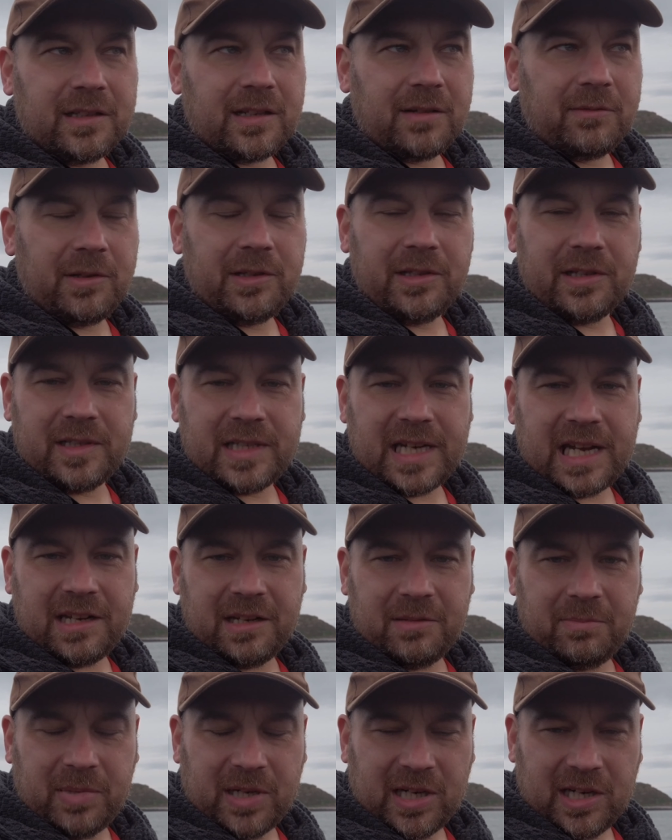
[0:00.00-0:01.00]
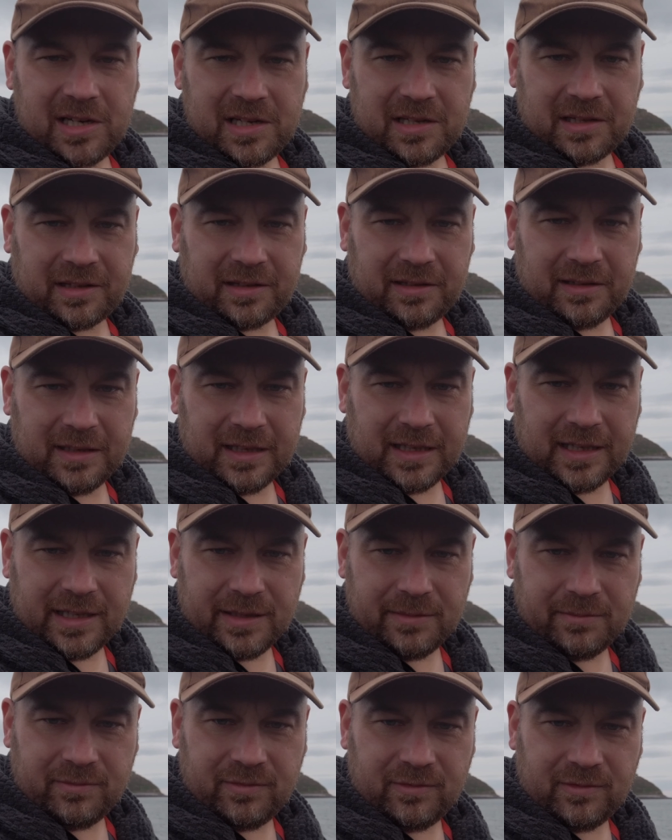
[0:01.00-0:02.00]
I wandered down the path,
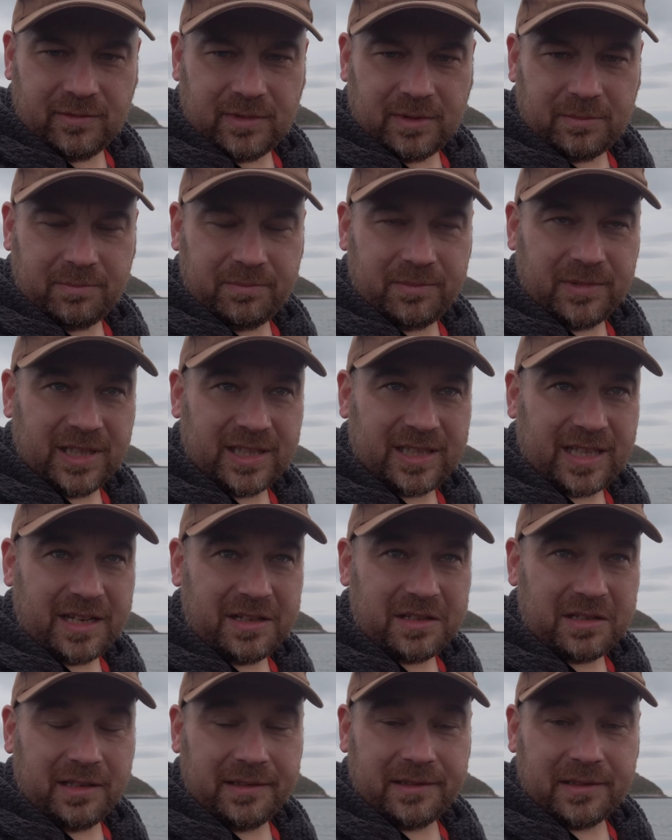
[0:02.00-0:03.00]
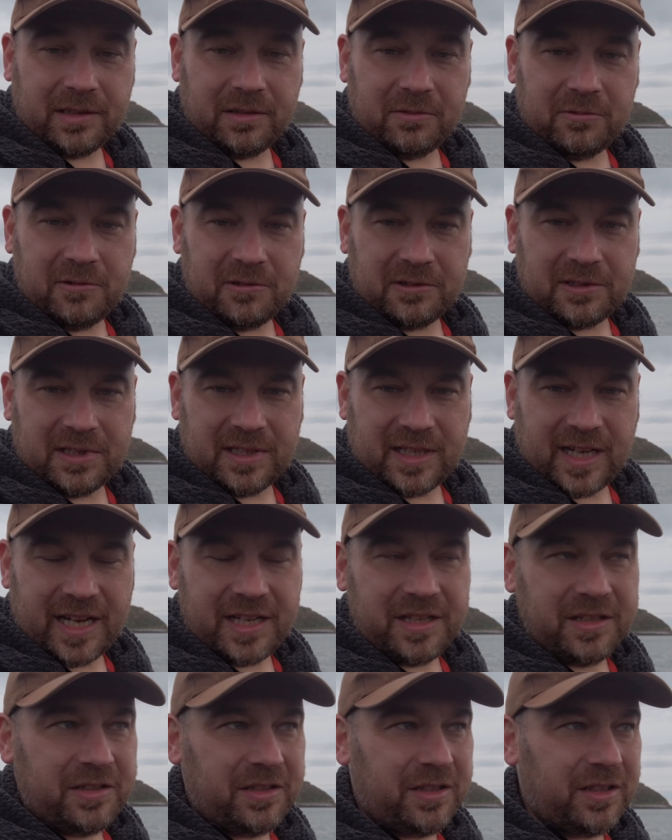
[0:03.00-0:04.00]
essentially to the water's
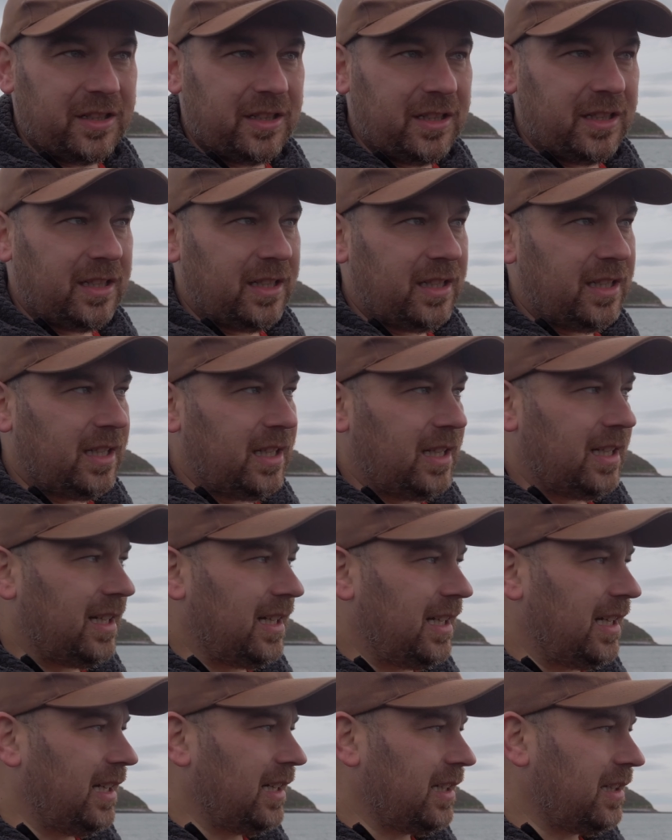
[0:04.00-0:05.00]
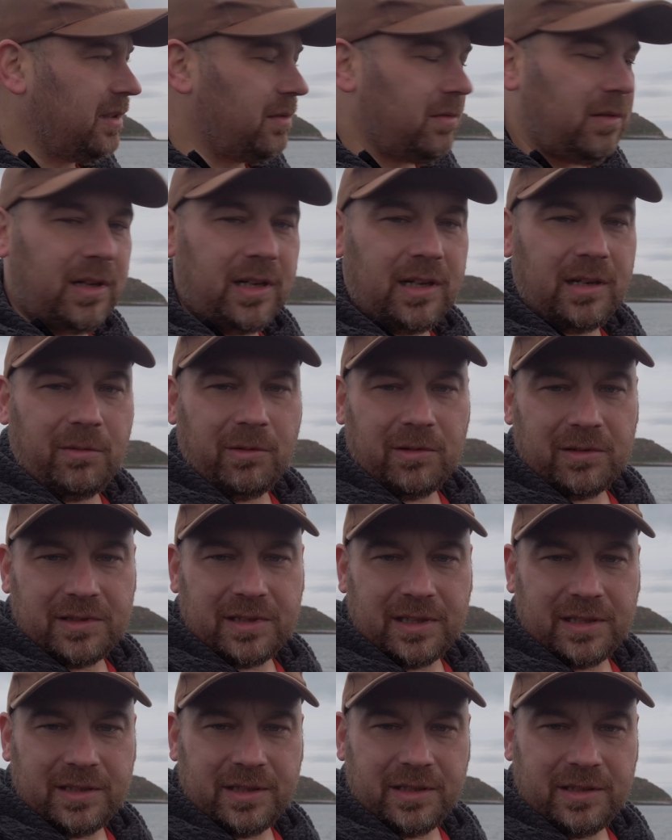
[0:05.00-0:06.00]
edge, because what I
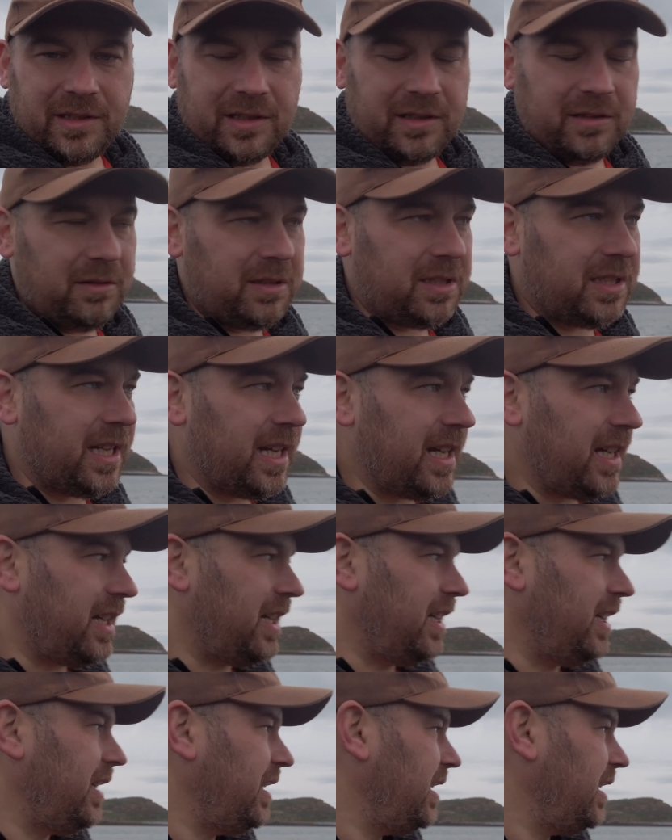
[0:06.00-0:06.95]
wanted to do was get